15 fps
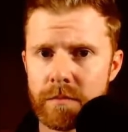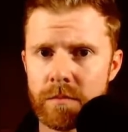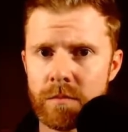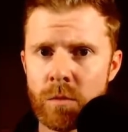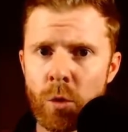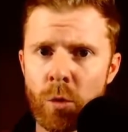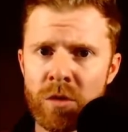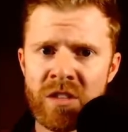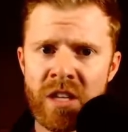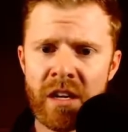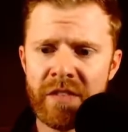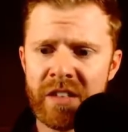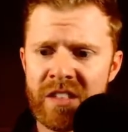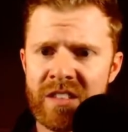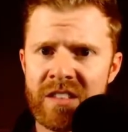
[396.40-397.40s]
or instead
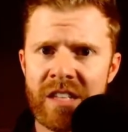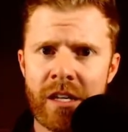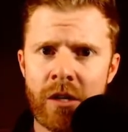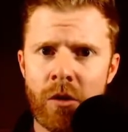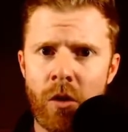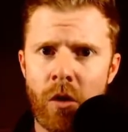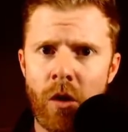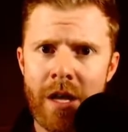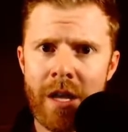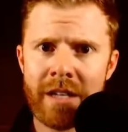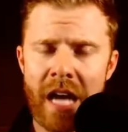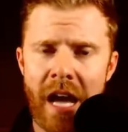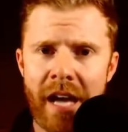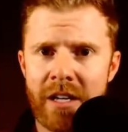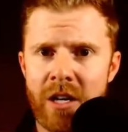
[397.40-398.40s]
of a single
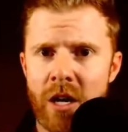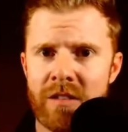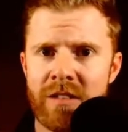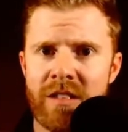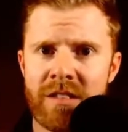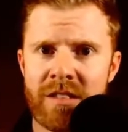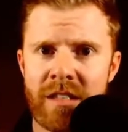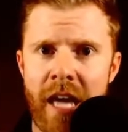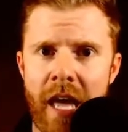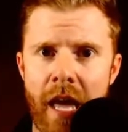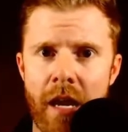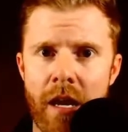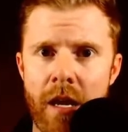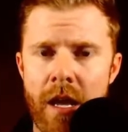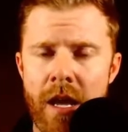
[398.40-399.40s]
diagnostic
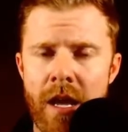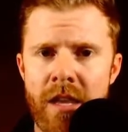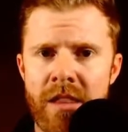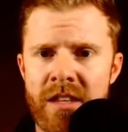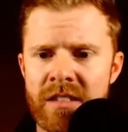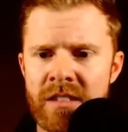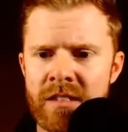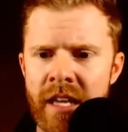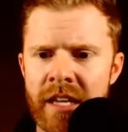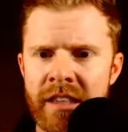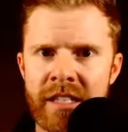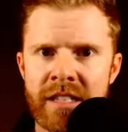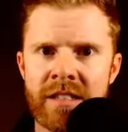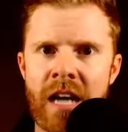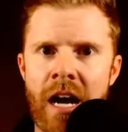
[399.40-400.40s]
scan, this is like
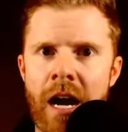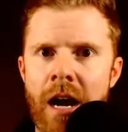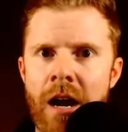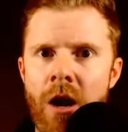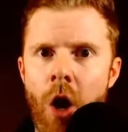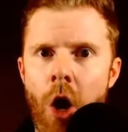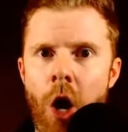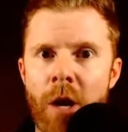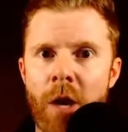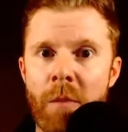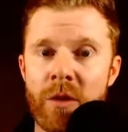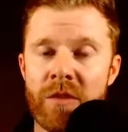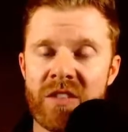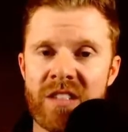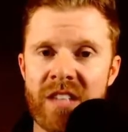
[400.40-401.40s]
the entire
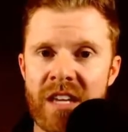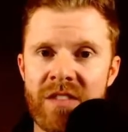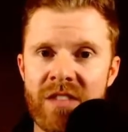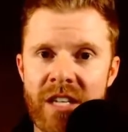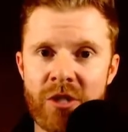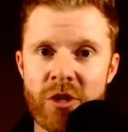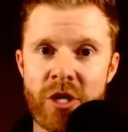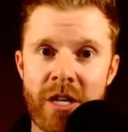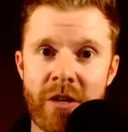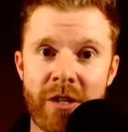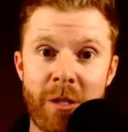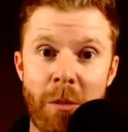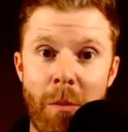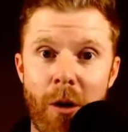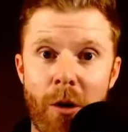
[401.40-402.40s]
automotive safety engineering
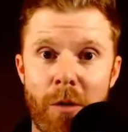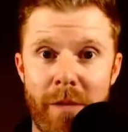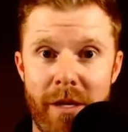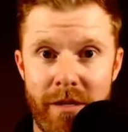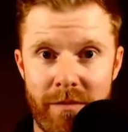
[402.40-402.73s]
department.